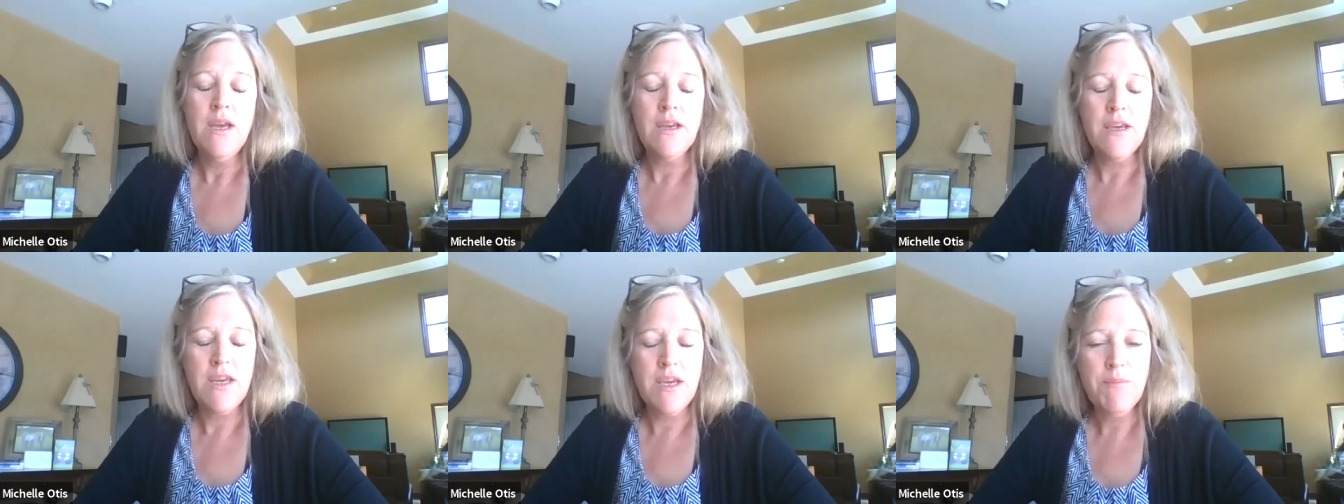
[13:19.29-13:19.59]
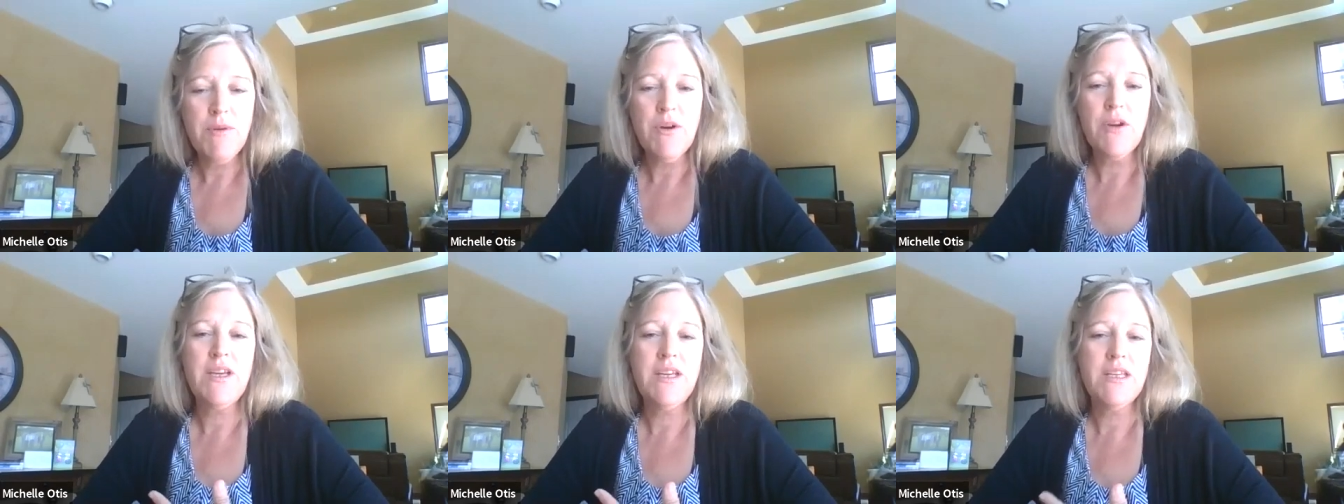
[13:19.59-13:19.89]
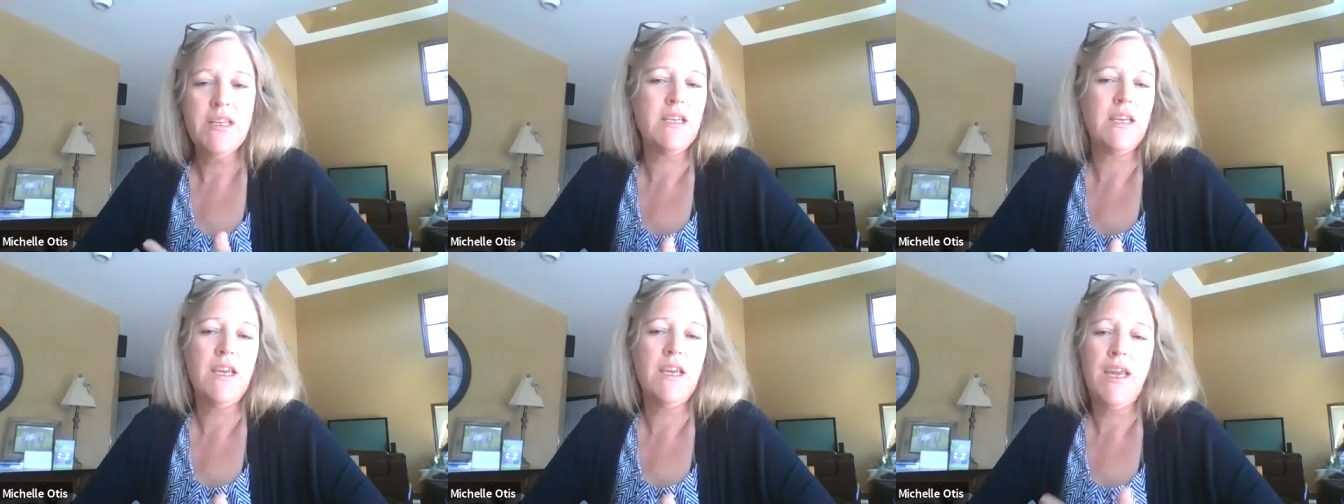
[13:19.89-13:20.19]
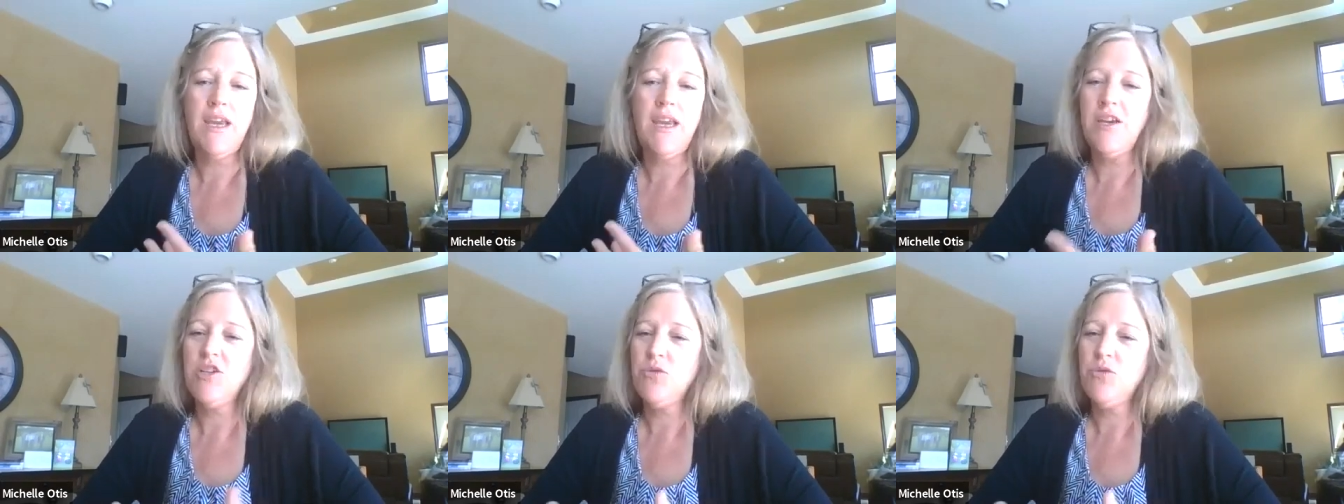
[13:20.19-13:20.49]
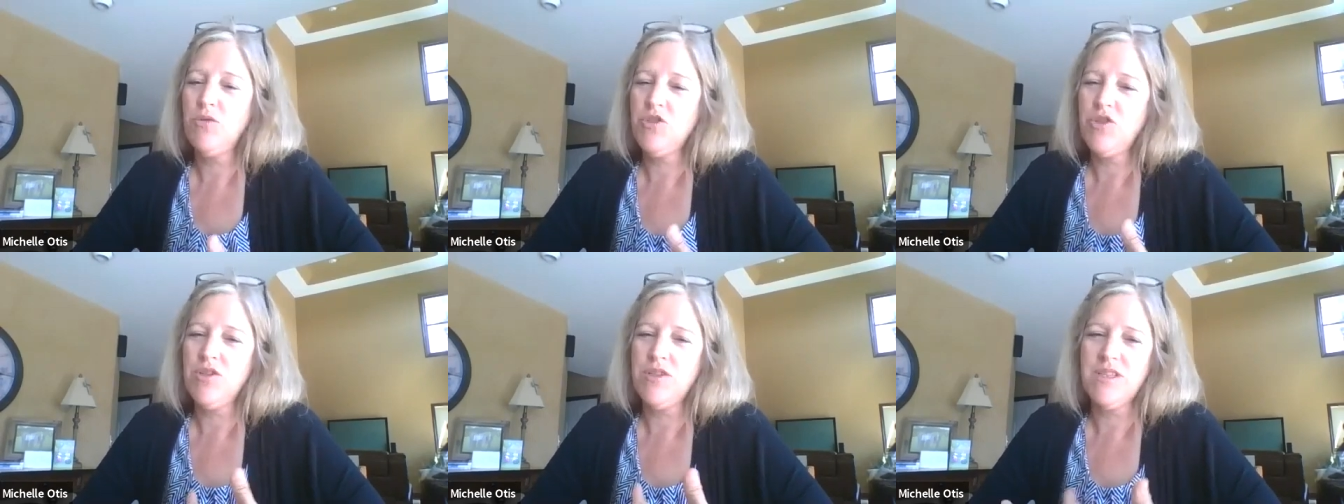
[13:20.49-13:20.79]
keep our kids engaged,
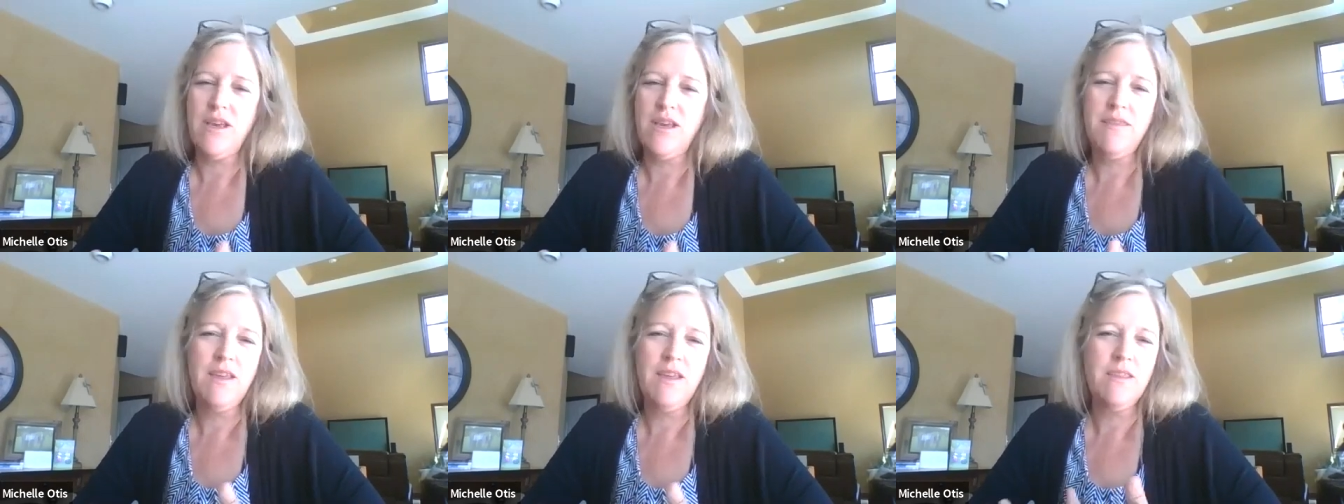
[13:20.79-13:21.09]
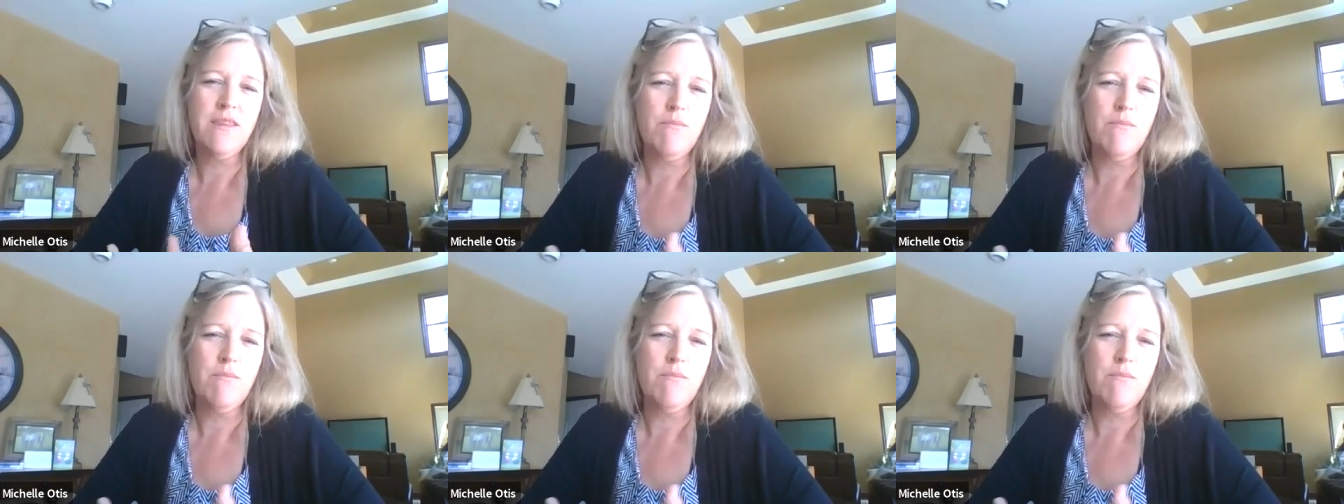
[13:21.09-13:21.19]
which is, I think,